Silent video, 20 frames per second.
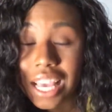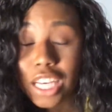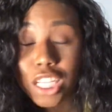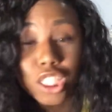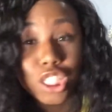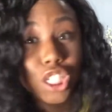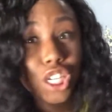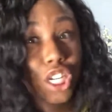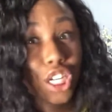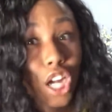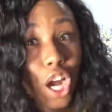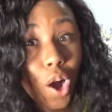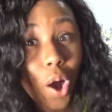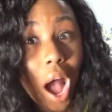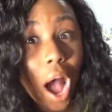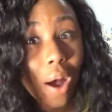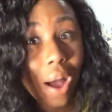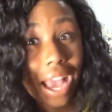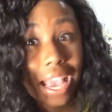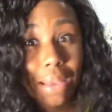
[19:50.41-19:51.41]
Cause she know
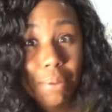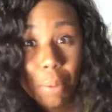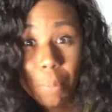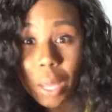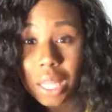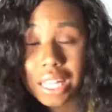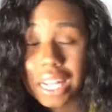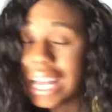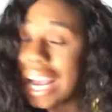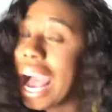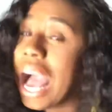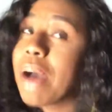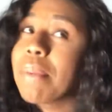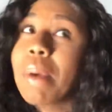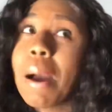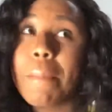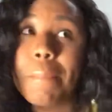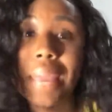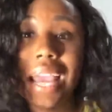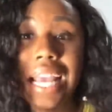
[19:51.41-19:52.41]
how I am about that. Like,
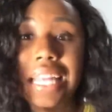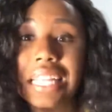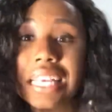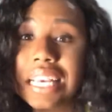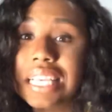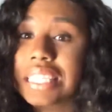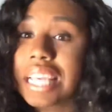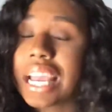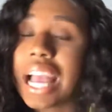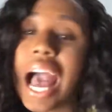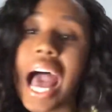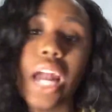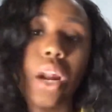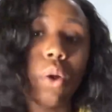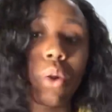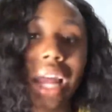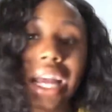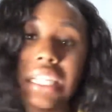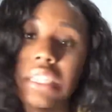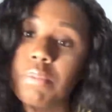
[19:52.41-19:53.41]
my main thing is, like, I
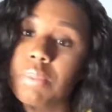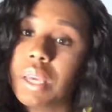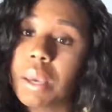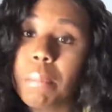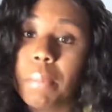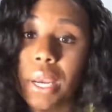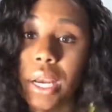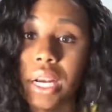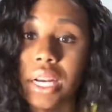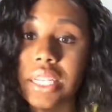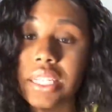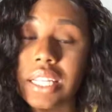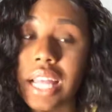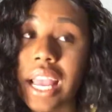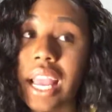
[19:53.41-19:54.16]
don't like to be embarrassed.